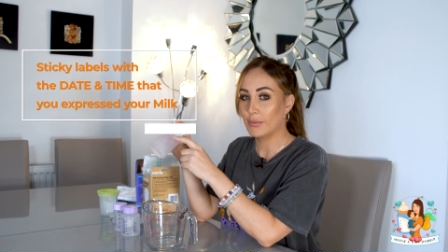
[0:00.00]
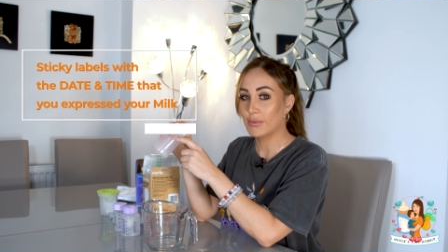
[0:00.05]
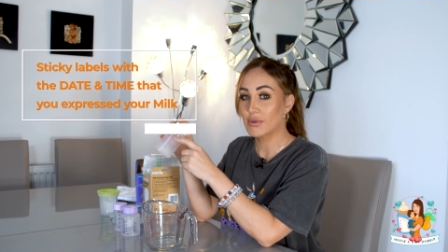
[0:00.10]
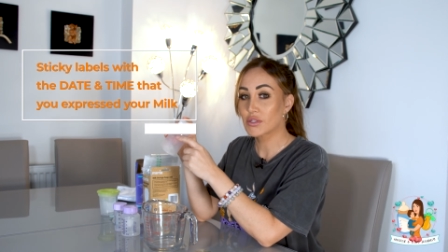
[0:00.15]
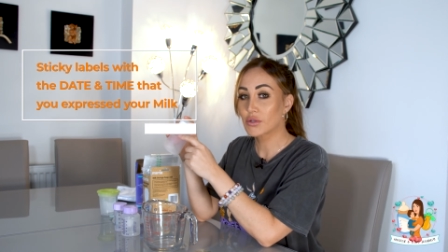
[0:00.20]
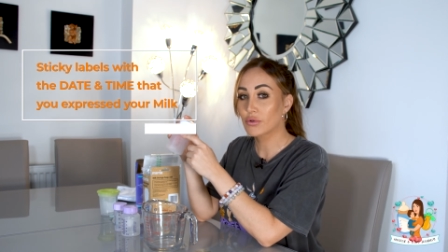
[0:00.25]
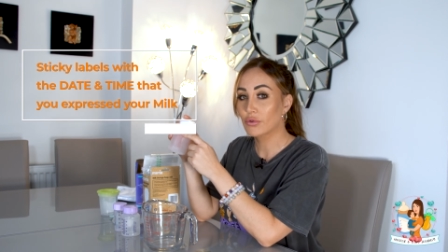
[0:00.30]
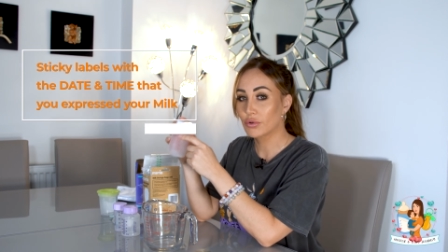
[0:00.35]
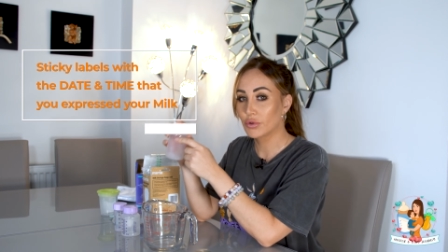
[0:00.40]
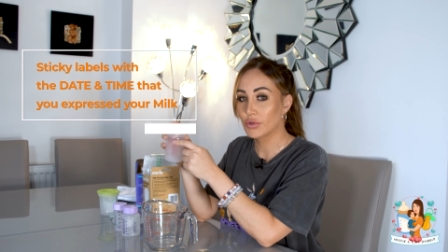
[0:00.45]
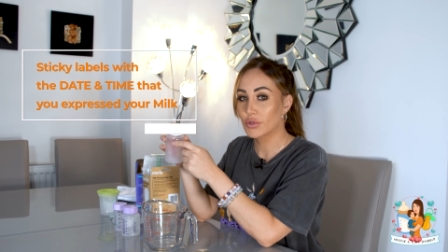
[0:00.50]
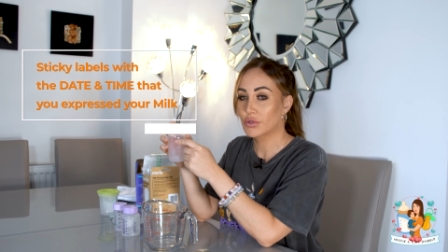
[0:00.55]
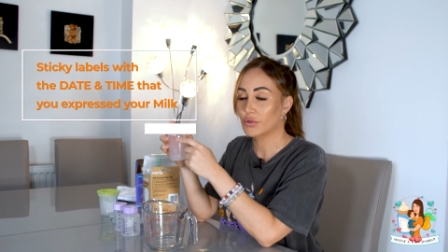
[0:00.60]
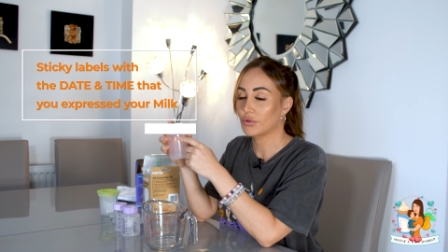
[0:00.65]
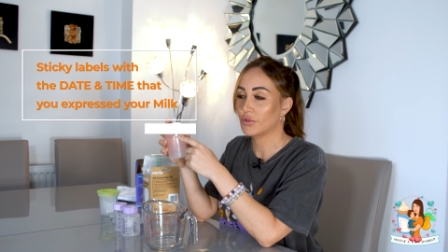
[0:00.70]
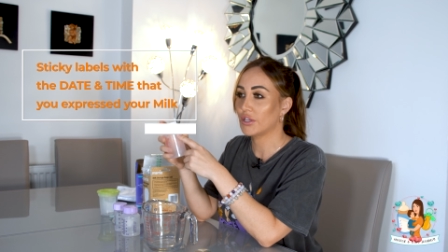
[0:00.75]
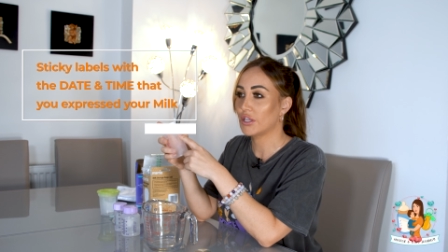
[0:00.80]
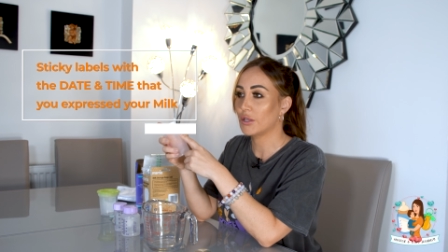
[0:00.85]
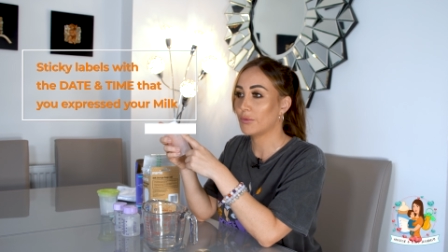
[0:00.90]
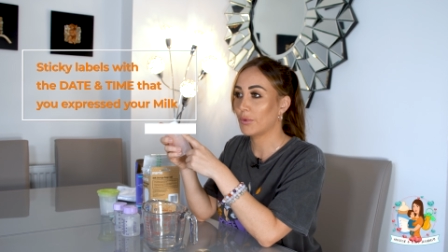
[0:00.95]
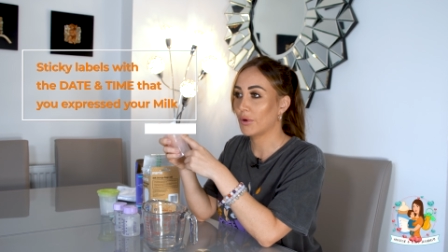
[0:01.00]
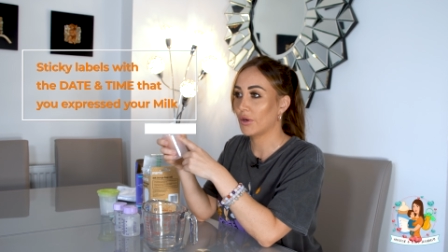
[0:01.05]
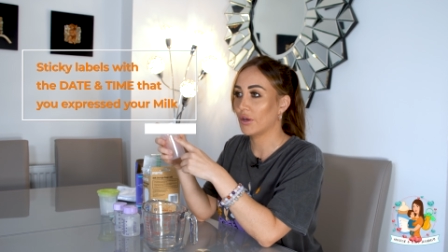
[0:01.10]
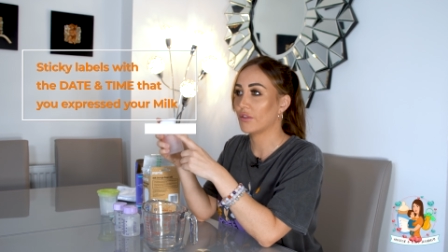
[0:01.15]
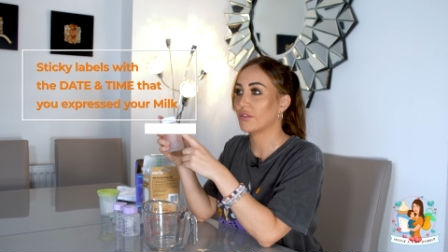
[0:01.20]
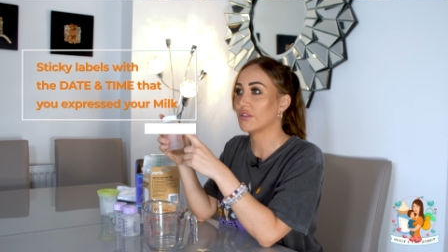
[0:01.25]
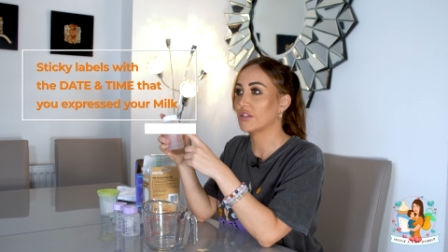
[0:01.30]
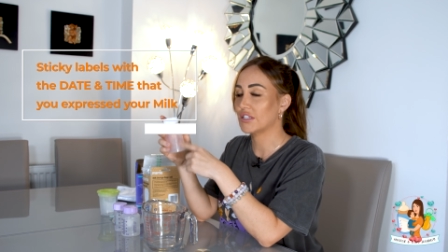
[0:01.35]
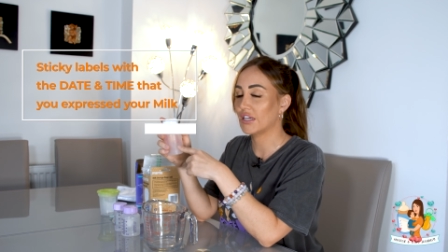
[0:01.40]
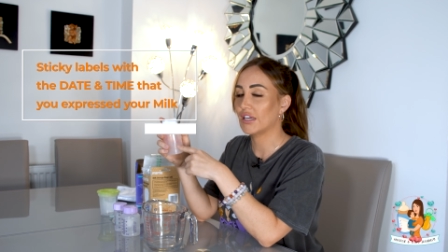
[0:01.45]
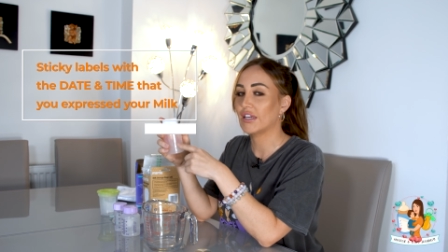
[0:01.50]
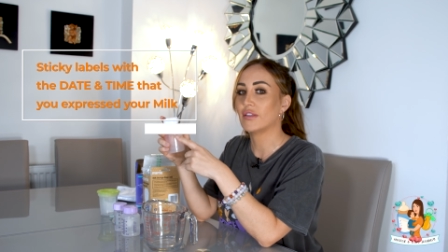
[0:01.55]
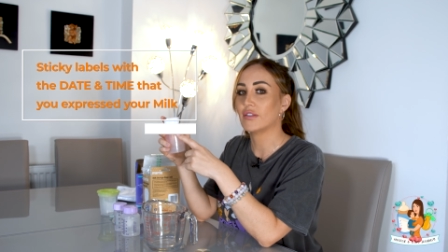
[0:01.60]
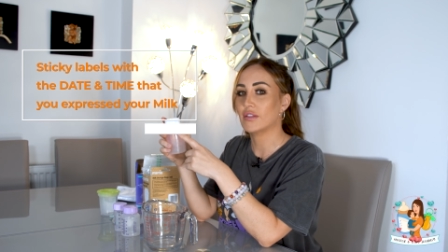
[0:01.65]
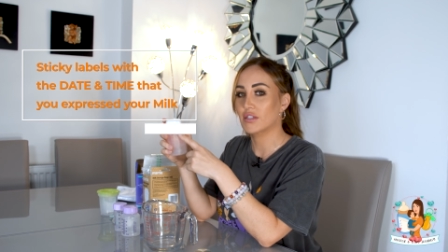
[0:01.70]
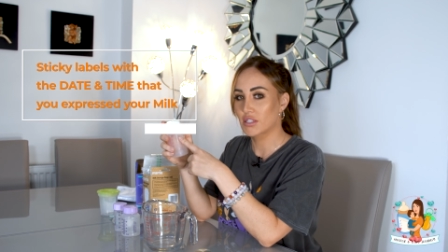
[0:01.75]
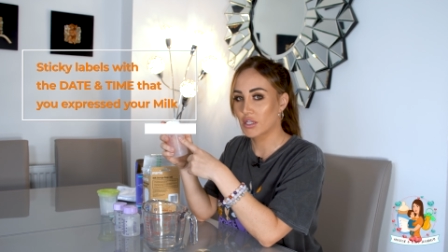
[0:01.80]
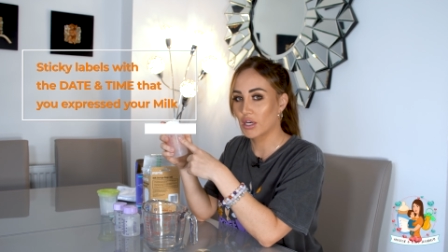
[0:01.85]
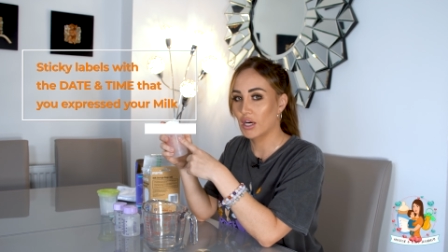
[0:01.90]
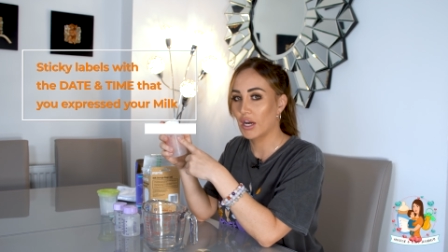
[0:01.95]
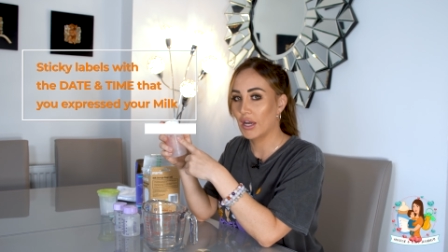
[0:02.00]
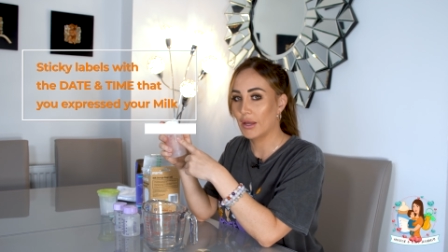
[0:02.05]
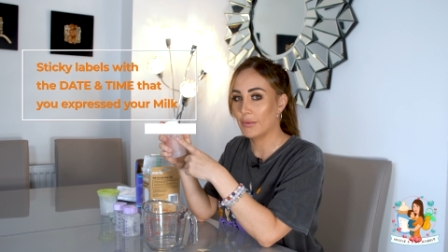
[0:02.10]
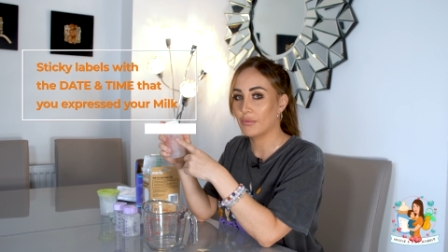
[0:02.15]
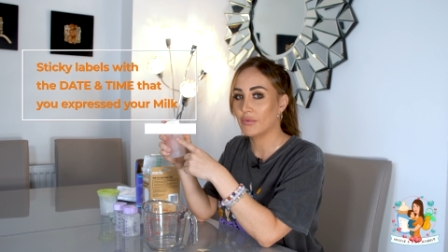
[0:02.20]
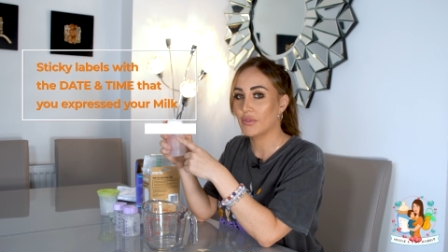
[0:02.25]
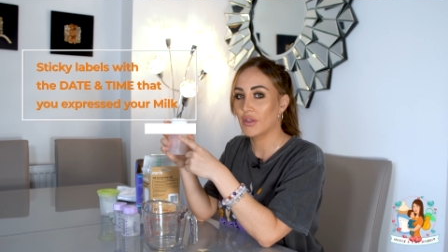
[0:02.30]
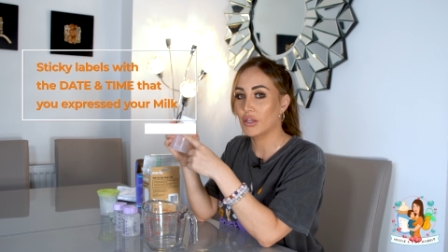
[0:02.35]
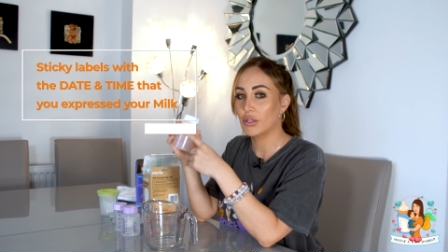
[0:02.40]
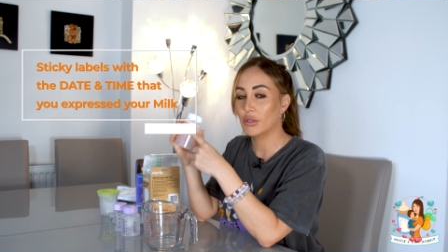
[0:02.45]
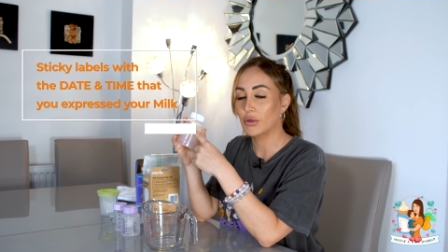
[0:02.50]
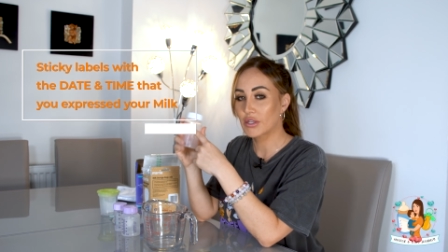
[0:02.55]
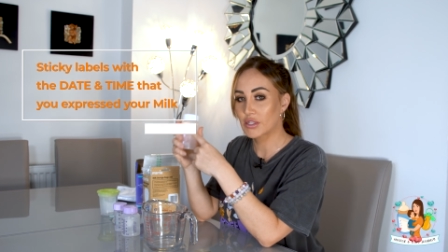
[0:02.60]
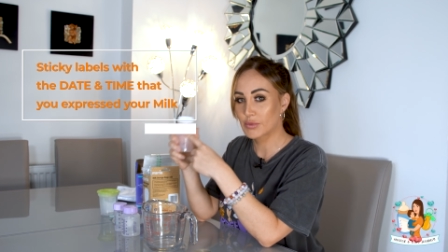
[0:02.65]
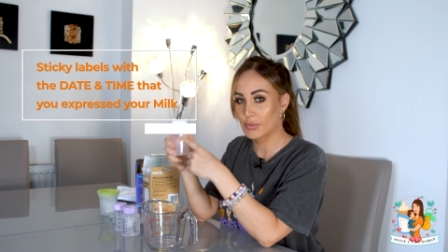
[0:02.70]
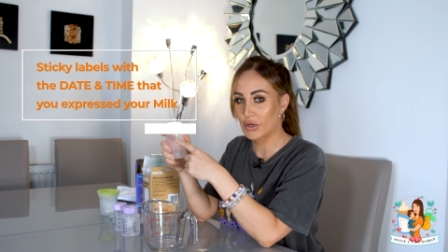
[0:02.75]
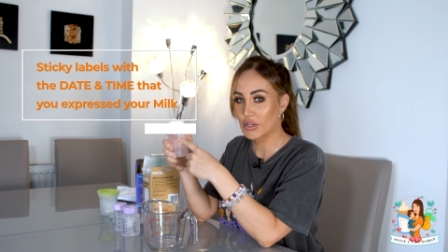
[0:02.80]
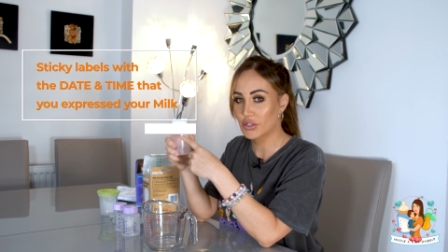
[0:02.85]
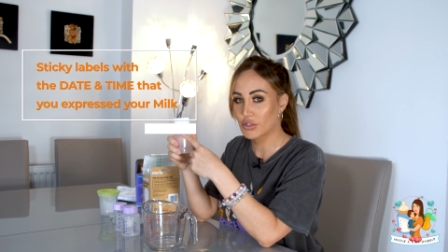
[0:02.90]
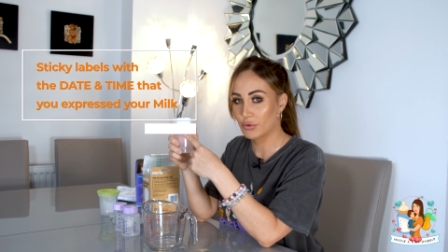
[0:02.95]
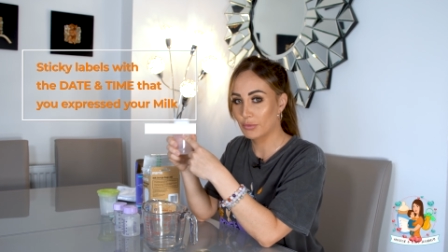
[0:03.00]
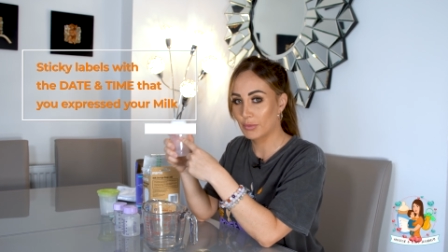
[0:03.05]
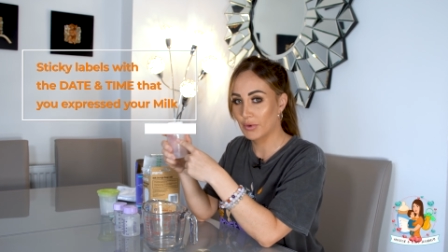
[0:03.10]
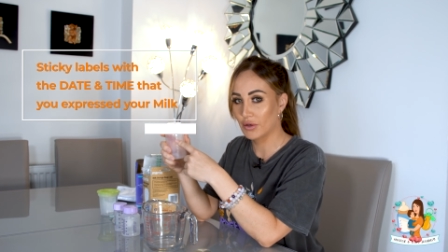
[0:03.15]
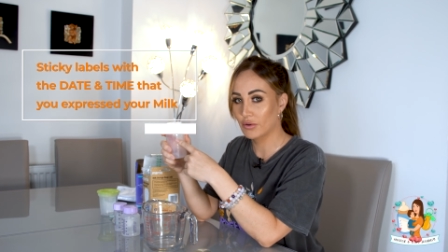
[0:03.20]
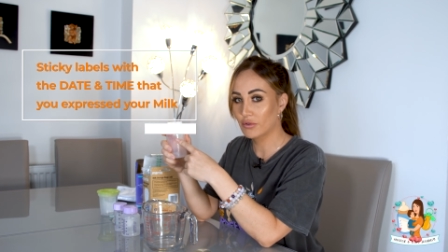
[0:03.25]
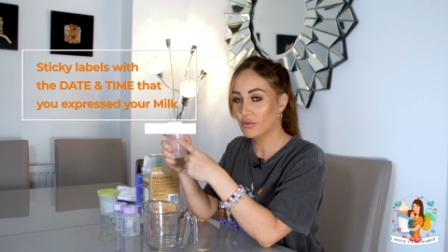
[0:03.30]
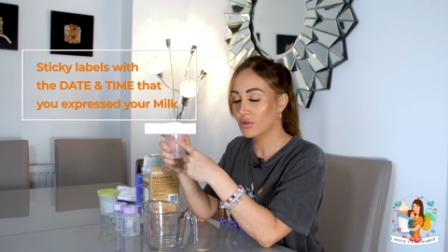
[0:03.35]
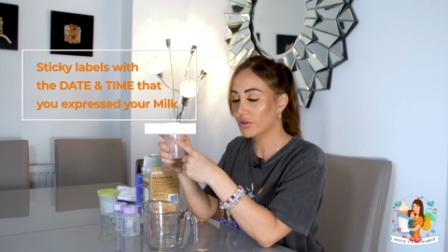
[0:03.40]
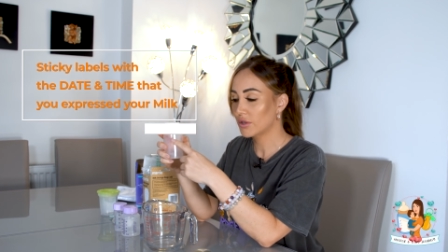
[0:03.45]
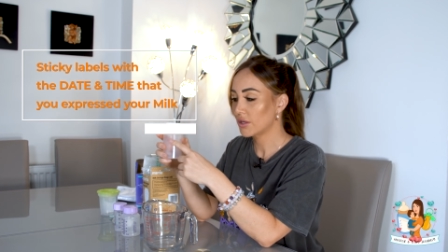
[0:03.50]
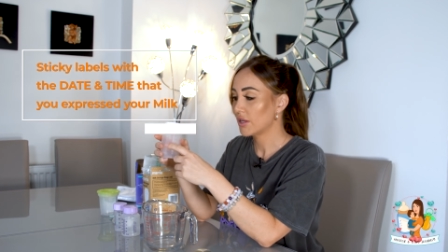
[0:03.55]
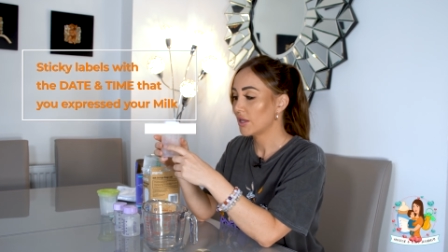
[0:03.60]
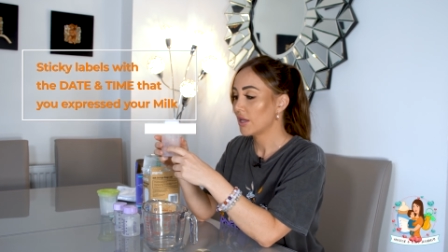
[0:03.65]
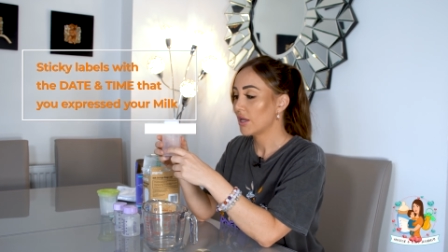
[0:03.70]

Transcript: it's crucial that you put the date and the time that you expressed your milk,